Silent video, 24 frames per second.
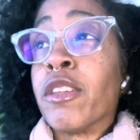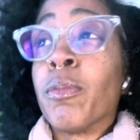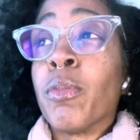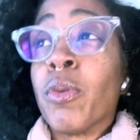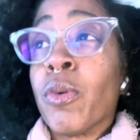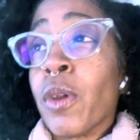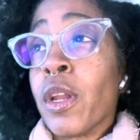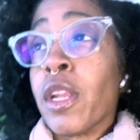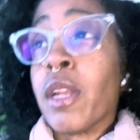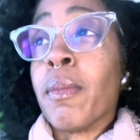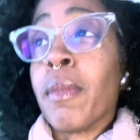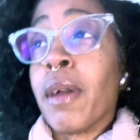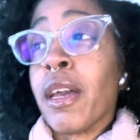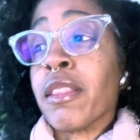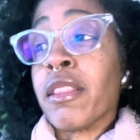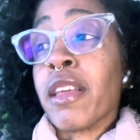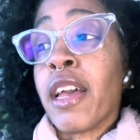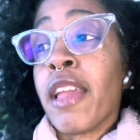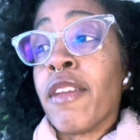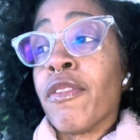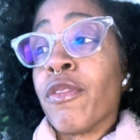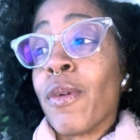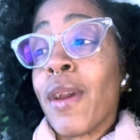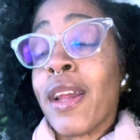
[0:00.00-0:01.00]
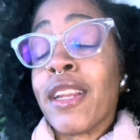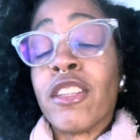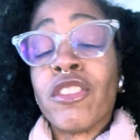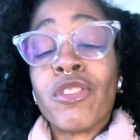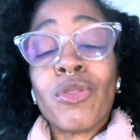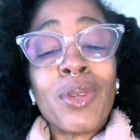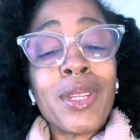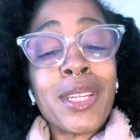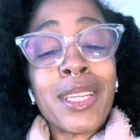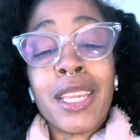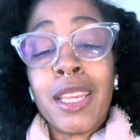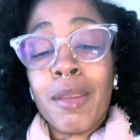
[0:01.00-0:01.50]
point in my life where I just
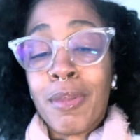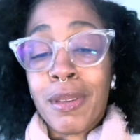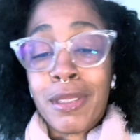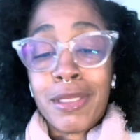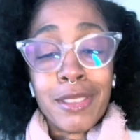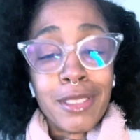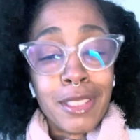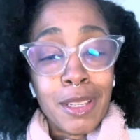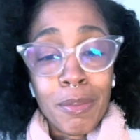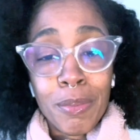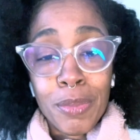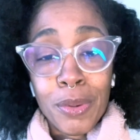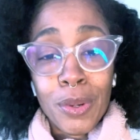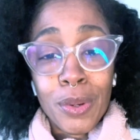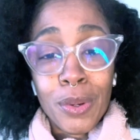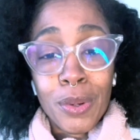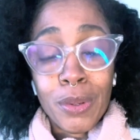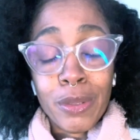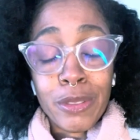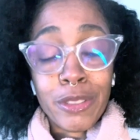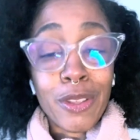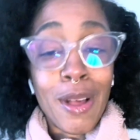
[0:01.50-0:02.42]
want to keep it simple.